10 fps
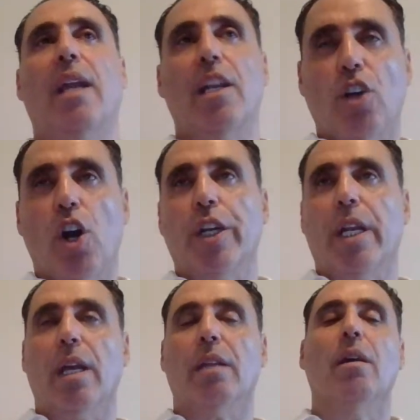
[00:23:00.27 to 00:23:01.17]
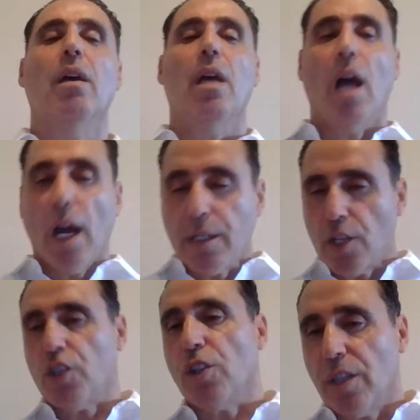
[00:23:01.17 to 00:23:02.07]
that I targeted
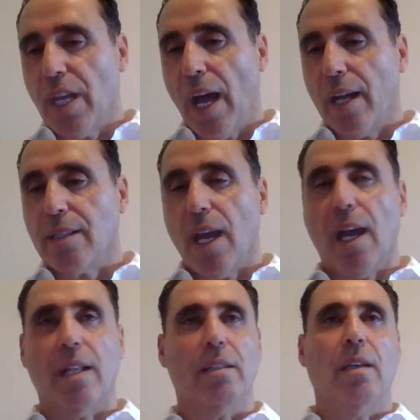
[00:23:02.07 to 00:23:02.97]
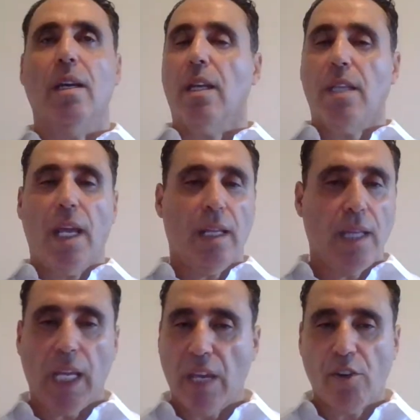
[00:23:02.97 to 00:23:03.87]
understood that, and they
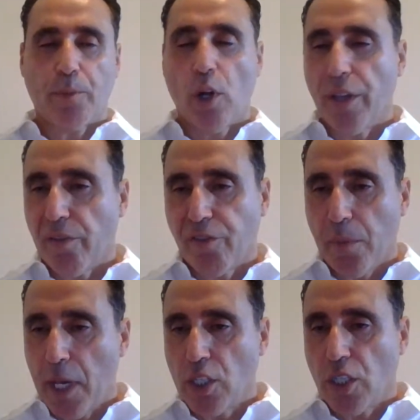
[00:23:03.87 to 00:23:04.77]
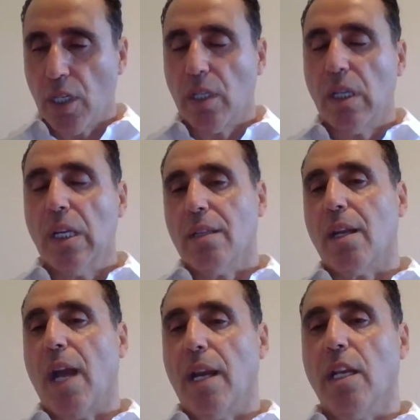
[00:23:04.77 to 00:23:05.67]
gave up all the information
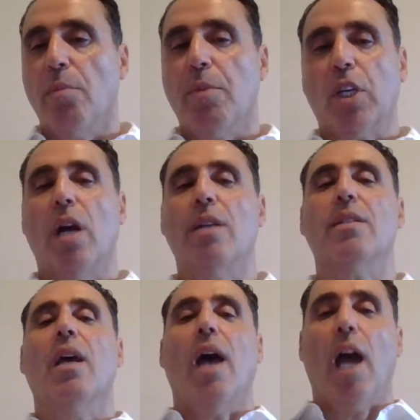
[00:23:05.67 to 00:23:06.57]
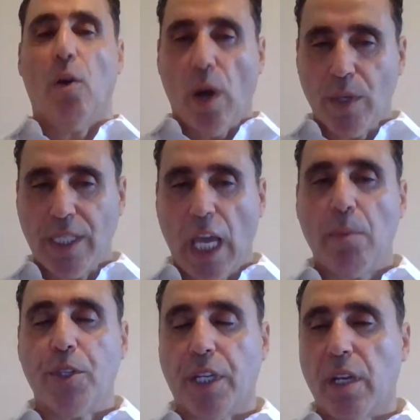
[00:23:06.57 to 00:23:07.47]
that I needed, because I was
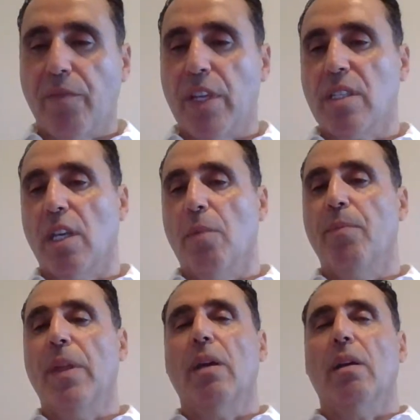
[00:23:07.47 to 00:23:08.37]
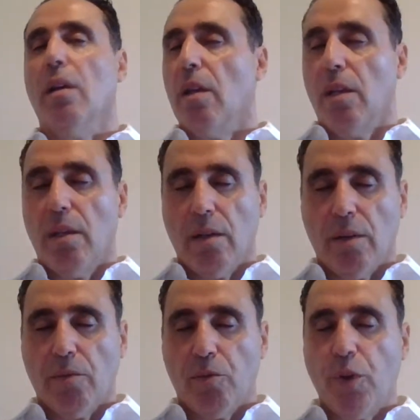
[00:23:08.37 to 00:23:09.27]
able to convince them
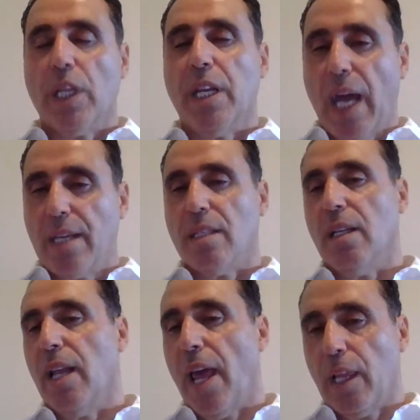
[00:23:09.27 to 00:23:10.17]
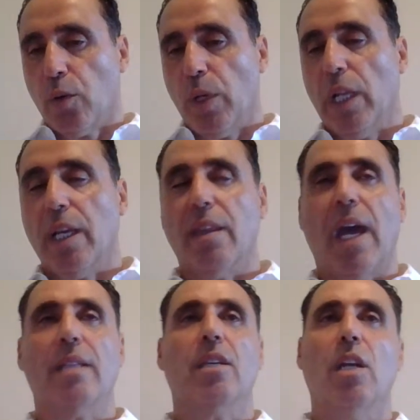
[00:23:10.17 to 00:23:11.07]
really nicely and eloquently
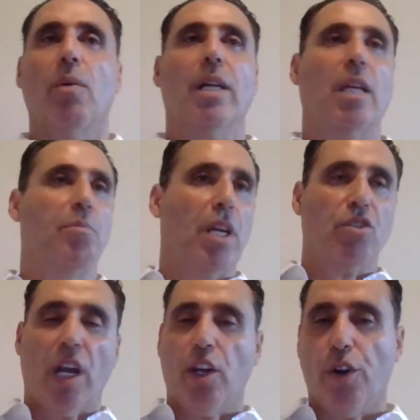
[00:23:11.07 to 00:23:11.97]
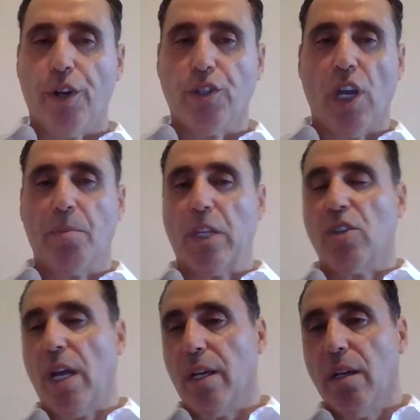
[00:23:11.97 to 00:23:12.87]
that, you know what, I'm not trying to hurt you. I'm not
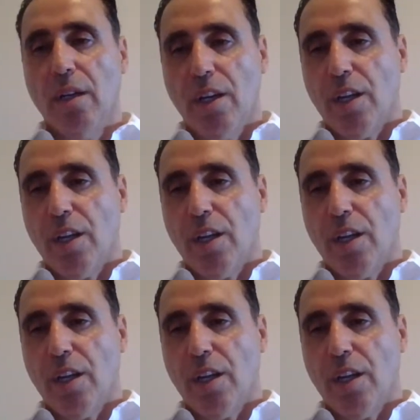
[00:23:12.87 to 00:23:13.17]
trying to